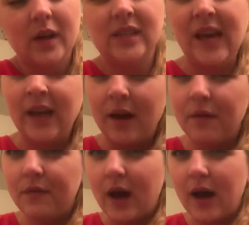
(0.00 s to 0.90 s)
10 out
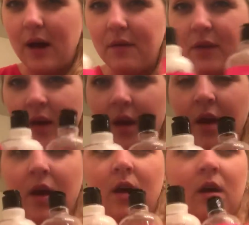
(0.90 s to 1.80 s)
of 5.
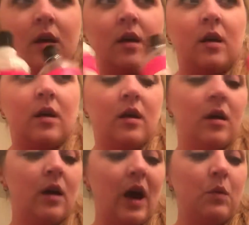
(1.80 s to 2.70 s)

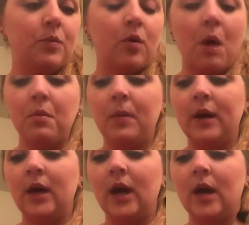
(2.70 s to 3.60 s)
I would
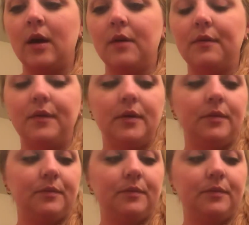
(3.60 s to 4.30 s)
probably give,